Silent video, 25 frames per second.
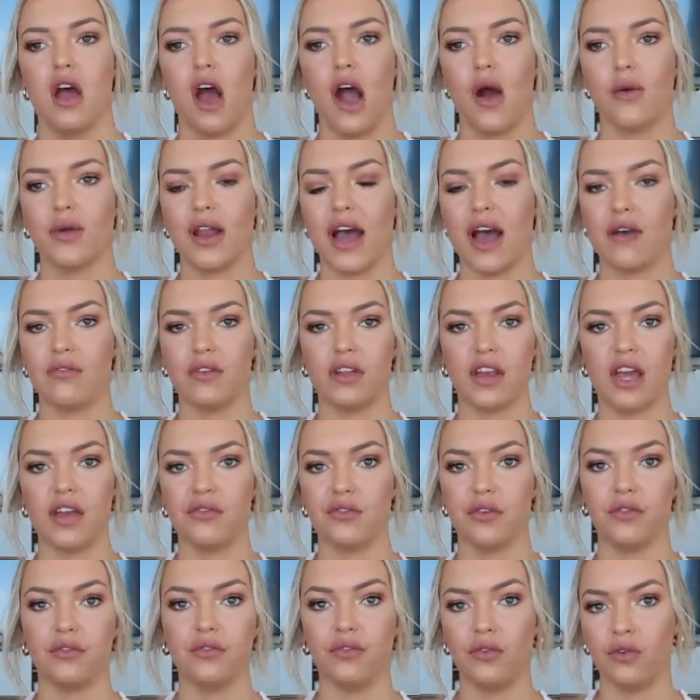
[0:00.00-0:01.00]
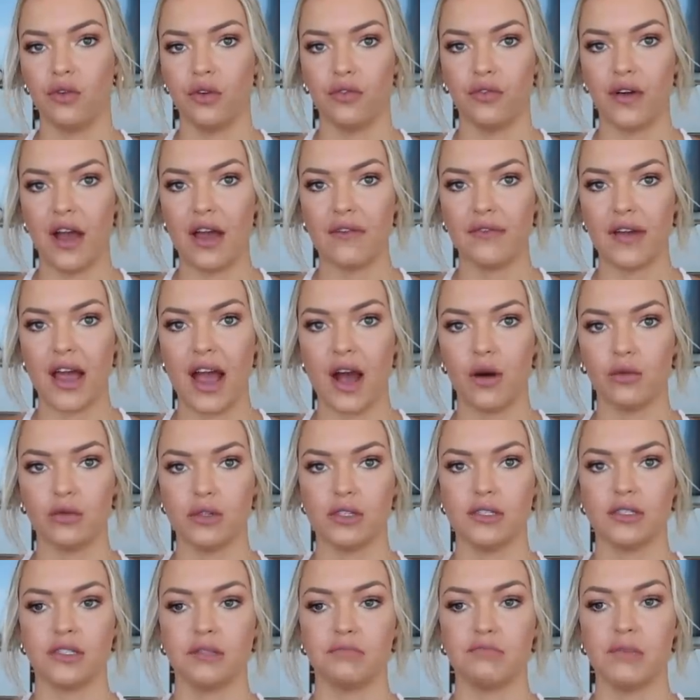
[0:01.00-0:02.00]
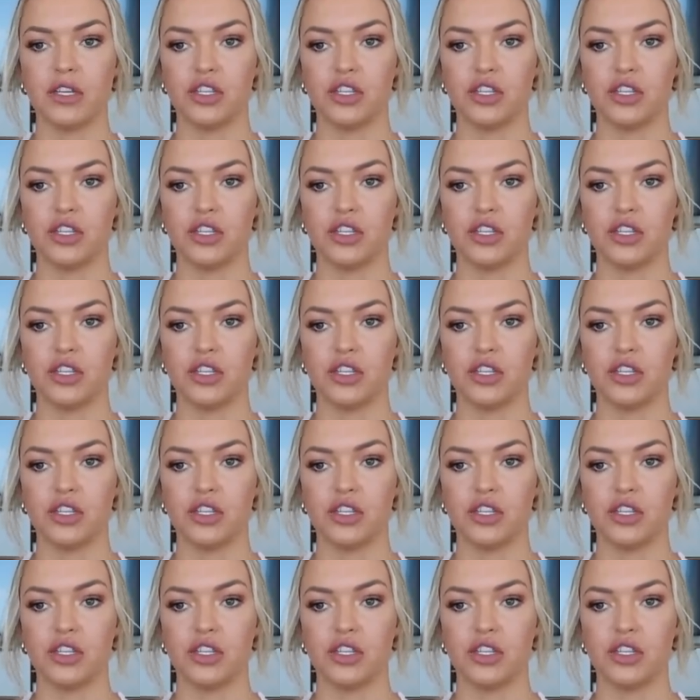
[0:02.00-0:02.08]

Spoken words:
I would have it every 4 to 5 hours.